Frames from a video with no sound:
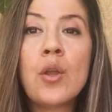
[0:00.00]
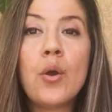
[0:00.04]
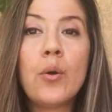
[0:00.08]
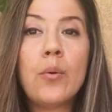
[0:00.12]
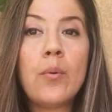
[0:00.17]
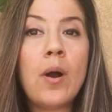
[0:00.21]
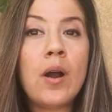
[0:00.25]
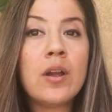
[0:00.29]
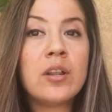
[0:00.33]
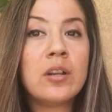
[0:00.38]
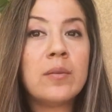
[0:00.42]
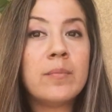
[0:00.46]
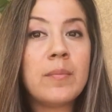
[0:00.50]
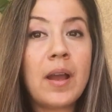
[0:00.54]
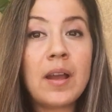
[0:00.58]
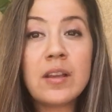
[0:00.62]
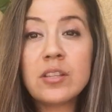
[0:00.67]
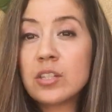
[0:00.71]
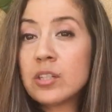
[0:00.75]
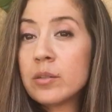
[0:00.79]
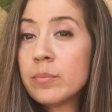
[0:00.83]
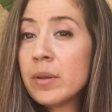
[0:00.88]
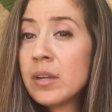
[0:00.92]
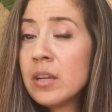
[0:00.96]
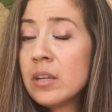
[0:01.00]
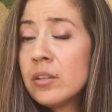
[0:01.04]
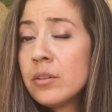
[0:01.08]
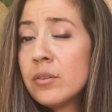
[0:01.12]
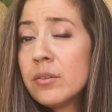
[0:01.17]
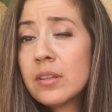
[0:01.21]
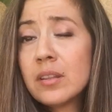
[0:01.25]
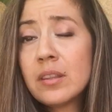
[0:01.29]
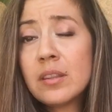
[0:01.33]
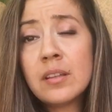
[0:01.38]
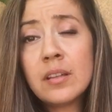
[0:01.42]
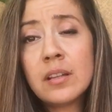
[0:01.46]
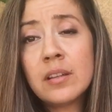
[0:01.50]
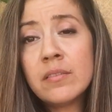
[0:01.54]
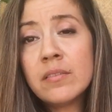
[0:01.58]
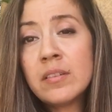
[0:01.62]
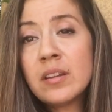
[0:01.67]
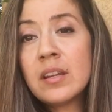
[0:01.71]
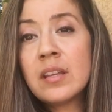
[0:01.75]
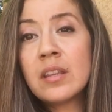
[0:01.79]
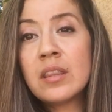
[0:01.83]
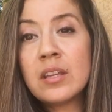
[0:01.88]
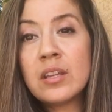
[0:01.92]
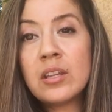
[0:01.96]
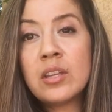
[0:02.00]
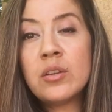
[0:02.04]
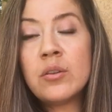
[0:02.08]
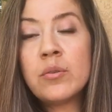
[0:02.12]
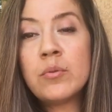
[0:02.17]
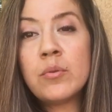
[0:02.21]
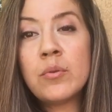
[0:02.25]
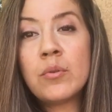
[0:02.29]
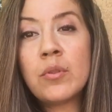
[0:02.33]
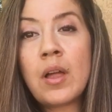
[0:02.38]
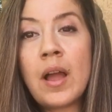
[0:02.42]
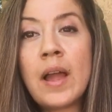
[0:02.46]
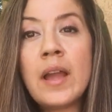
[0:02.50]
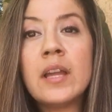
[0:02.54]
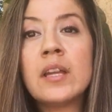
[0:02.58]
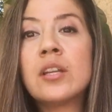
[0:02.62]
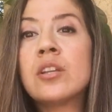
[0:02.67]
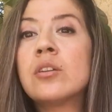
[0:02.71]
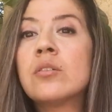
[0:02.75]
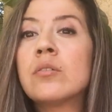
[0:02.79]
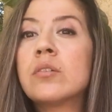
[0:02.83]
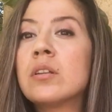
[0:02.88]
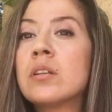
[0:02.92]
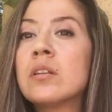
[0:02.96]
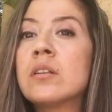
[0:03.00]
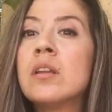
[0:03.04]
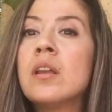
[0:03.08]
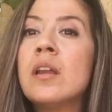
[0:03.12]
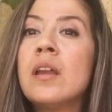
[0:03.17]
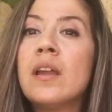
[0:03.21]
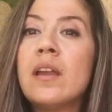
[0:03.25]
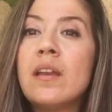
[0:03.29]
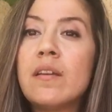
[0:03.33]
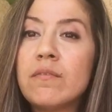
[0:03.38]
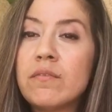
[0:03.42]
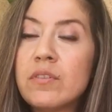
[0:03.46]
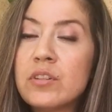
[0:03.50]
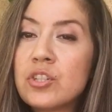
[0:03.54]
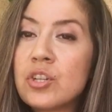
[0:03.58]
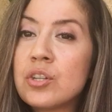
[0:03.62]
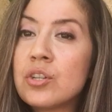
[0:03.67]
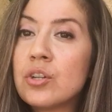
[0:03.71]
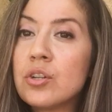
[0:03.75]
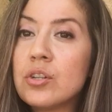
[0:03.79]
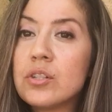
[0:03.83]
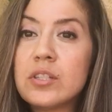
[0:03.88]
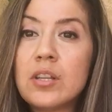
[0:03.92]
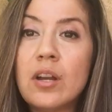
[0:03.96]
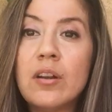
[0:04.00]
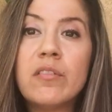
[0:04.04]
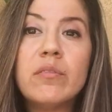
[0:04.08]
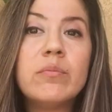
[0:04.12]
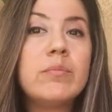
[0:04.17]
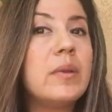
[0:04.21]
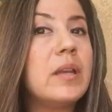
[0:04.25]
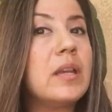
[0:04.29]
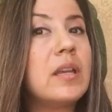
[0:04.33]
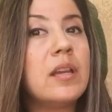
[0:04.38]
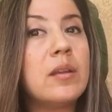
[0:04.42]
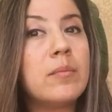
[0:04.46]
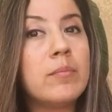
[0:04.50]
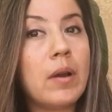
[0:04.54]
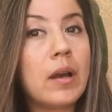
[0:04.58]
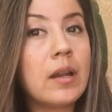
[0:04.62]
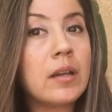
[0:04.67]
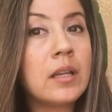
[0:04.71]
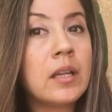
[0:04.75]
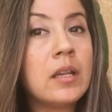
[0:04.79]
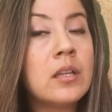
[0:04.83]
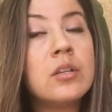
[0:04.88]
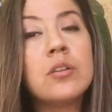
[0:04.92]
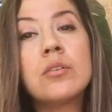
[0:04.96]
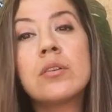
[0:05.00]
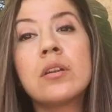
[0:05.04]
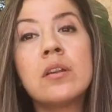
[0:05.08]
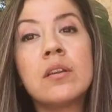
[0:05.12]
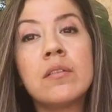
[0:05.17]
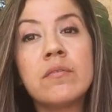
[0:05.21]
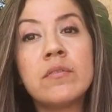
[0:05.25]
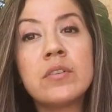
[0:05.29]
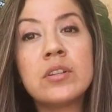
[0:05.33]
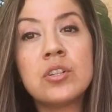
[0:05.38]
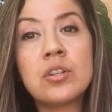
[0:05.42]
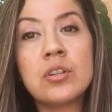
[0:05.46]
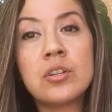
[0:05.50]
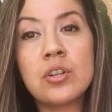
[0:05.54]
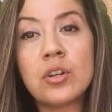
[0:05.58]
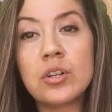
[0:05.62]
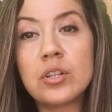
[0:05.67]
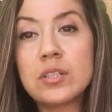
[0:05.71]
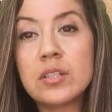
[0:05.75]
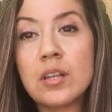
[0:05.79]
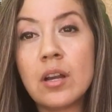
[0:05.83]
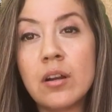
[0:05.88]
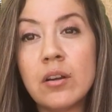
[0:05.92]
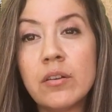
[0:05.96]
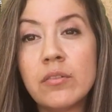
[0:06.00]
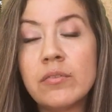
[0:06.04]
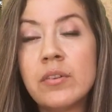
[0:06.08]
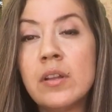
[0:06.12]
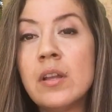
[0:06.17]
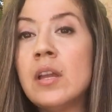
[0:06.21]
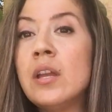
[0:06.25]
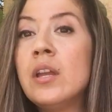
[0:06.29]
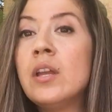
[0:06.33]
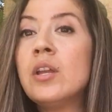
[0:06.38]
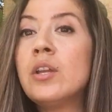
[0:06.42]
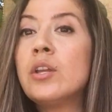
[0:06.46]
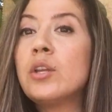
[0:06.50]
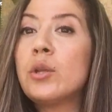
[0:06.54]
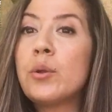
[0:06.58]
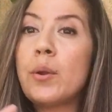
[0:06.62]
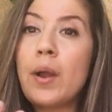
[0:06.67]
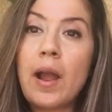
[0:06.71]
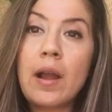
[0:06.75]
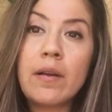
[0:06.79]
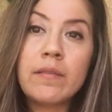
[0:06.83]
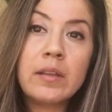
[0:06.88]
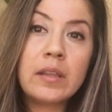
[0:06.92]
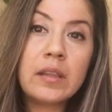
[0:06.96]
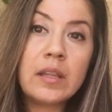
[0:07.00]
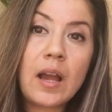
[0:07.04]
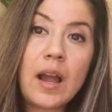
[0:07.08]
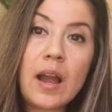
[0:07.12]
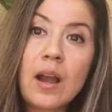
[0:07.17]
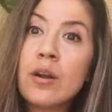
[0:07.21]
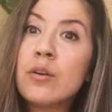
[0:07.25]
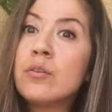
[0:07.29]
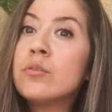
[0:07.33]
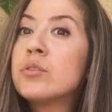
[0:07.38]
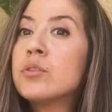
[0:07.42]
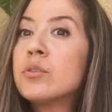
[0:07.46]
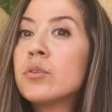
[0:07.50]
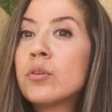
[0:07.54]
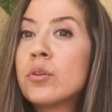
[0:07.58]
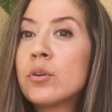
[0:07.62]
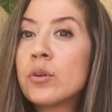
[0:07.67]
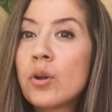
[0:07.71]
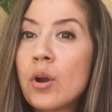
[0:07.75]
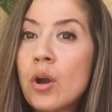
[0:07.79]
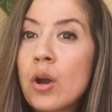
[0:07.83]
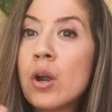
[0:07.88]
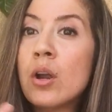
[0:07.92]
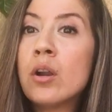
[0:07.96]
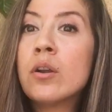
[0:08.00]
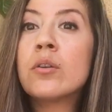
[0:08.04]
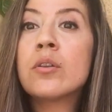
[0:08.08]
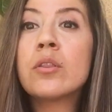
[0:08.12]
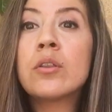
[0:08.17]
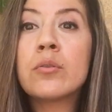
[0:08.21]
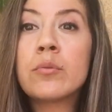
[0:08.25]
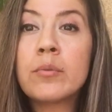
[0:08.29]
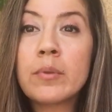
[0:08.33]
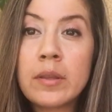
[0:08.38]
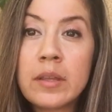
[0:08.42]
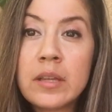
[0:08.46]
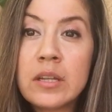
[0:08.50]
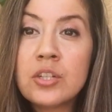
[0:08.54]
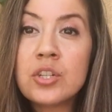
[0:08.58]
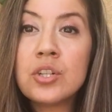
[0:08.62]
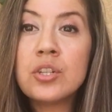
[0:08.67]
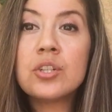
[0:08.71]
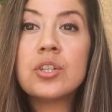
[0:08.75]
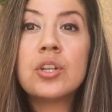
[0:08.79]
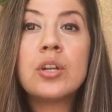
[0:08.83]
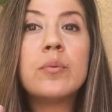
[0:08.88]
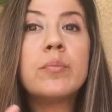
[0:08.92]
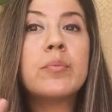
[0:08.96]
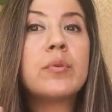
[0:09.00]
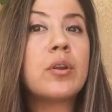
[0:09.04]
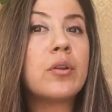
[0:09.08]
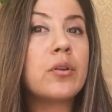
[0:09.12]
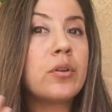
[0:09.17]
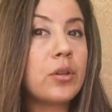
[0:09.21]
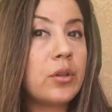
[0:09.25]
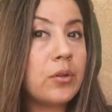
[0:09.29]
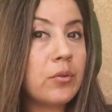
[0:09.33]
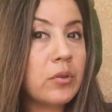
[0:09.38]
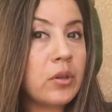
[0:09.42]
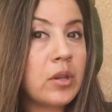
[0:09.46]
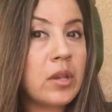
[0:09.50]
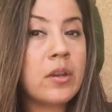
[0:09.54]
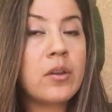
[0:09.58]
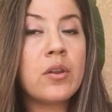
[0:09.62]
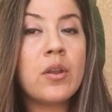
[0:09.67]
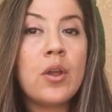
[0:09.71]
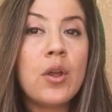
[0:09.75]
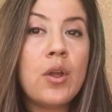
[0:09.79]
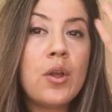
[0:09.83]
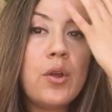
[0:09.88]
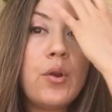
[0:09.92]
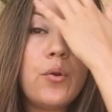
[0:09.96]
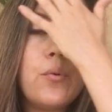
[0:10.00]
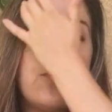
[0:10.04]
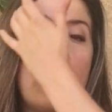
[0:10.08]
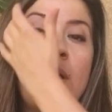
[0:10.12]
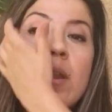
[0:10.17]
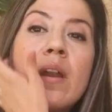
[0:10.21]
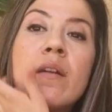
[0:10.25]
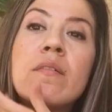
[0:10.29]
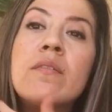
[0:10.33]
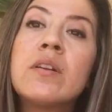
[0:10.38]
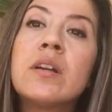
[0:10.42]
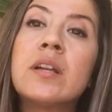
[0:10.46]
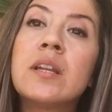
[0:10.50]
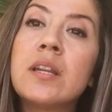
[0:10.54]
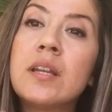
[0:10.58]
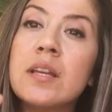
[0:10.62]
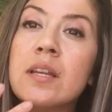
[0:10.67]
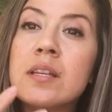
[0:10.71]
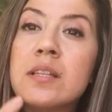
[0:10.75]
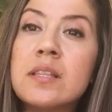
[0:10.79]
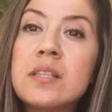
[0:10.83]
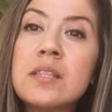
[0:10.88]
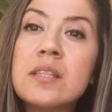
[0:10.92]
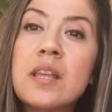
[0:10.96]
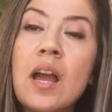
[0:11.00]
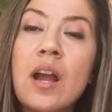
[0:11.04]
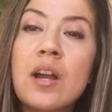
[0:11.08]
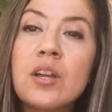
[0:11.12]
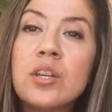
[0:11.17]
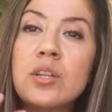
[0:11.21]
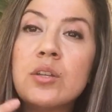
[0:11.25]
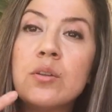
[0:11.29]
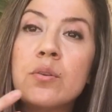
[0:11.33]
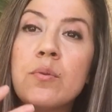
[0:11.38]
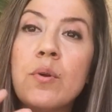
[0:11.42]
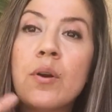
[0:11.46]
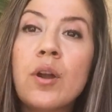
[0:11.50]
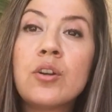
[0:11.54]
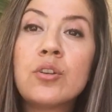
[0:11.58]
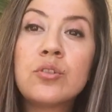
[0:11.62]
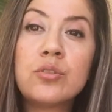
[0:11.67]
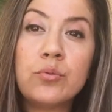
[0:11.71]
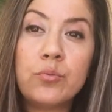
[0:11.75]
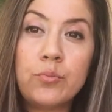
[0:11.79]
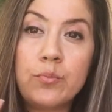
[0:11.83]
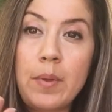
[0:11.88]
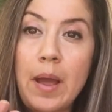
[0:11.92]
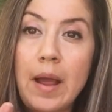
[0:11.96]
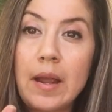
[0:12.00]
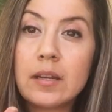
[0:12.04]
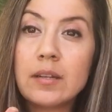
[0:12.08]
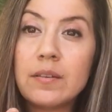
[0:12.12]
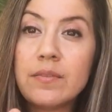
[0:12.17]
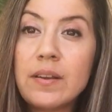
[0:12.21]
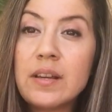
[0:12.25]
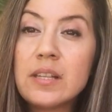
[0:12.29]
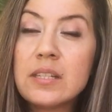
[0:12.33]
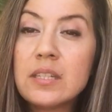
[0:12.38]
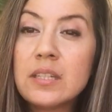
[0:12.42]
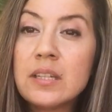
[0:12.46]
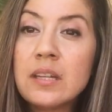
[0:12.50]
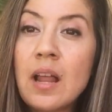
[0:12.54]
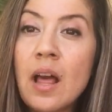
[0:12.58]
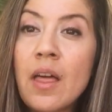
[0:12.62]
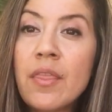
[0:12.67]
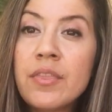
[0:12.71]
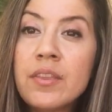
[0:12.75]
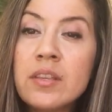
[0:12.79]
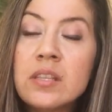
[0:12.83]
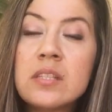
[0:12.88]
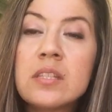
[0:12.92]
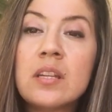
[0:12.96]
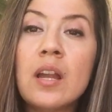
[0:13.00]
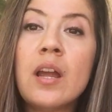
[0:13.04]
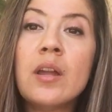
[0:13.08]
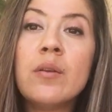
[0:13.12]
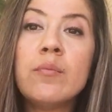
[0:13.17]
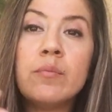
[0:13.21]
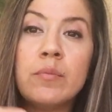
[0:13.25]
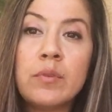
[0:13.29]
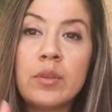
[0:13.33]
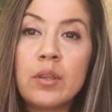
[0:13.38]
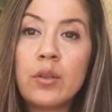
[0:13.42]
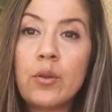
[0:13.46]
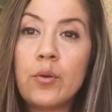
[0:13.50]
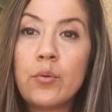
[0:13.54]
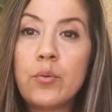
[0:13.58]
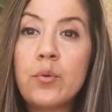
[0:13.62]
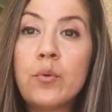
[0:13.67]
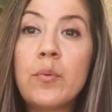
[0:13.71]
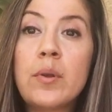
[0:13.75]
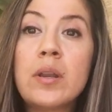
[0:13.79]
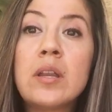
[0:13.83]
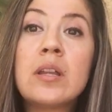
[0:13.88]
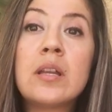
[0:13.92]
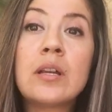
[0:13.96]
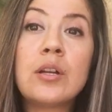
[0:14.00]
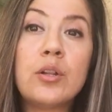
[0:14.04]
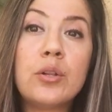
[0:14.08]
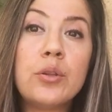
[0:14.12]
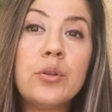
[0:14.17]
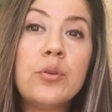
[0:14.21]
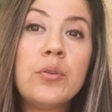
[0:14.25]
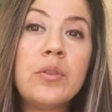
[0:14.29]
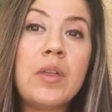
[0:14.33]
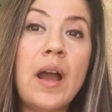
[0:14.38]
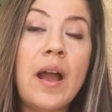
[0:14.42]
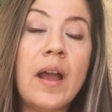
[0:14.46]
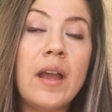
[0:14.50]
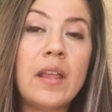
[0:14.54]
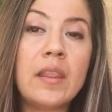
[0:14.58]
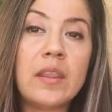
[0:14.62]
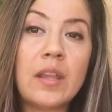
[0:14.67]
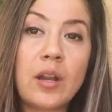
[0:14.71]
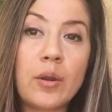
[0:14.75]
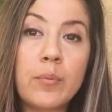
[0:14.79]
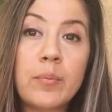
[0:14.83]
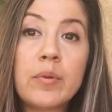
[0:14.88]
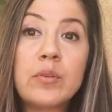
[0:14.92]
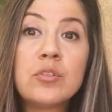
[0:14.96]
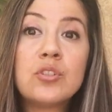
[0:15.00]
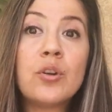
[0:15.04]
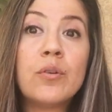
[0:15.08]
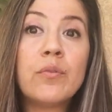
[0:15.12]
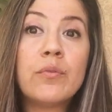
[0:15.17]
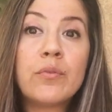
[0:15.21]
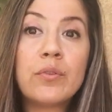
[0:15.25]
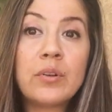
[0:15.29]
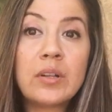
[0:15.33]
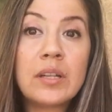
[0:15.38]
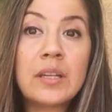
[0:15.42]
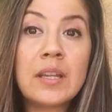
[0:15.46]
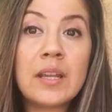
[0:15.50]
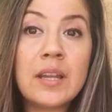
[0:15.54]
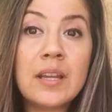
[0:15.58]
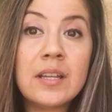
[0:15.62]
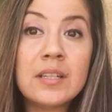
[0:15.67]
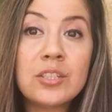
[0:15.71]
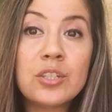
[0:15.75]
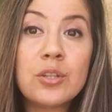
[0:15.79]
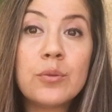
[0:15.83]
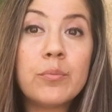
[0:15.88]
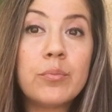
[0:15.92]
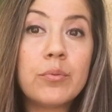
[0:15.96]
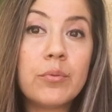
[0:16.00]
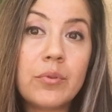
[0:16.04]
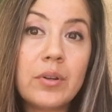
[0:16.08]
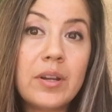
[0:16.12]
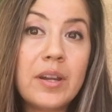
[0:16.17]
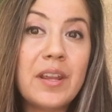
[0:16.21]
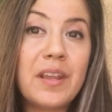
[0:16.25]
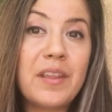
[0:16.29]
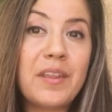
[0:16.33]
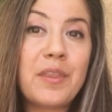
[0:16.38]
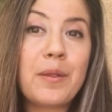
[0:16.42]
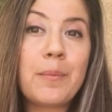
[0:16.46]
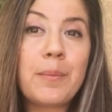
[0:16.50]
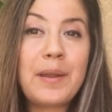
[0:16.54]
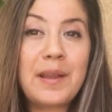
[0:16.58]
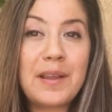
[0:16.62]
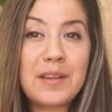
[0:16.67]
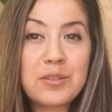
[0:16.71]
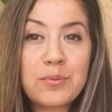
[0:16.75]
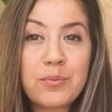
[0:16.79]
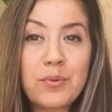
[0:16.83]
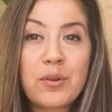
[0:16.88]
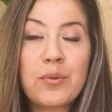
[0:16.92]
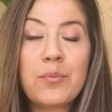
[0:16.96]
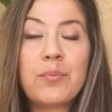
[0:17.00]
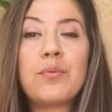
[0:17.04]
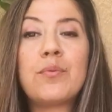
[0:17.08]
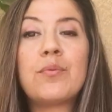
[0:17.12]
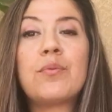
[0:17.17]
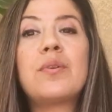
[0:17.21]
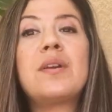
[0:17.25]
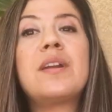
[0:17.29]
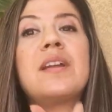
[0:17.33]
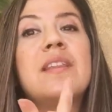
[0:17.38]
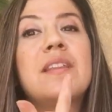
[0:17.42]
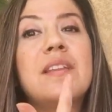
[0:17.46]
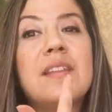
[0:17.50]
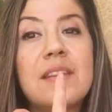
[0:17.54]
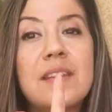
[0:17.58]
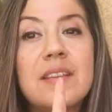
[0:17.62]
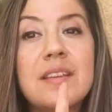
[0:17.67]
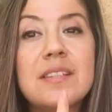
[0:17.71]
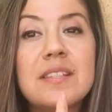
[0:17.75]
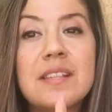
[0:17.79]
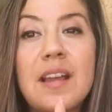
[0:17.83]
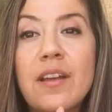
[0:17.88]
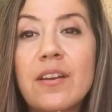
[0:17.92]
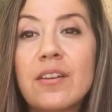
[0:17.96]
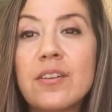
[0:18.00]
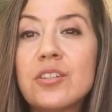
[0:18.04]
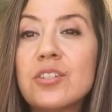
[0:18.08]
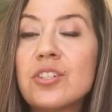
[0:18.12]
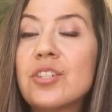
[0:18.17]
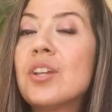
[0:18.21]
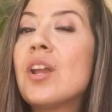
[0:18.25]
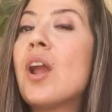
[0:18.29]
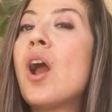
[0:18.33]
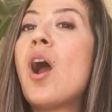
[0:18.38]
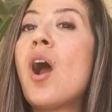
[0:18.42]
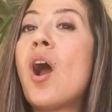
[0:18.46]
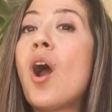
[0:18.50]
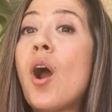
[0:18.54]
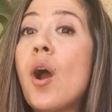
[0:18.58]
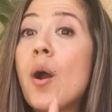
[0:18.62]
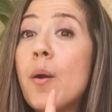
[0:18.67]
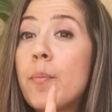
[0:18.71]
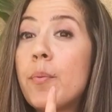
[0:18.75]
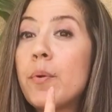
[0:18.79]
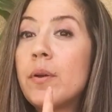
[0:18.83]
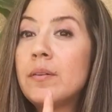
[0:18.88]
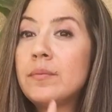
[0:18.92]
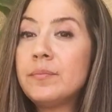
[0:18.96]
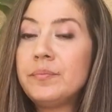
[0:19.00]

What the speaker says: While you're masturbating, you could think of anything you like. You could envision yourself making money. You could envision yourself, you know, having the house or the car or the relationship, your union, whatever it is that you are manifesting at this time. We want to include that in there, but don't forget to breathe, because we're breathing this energy up.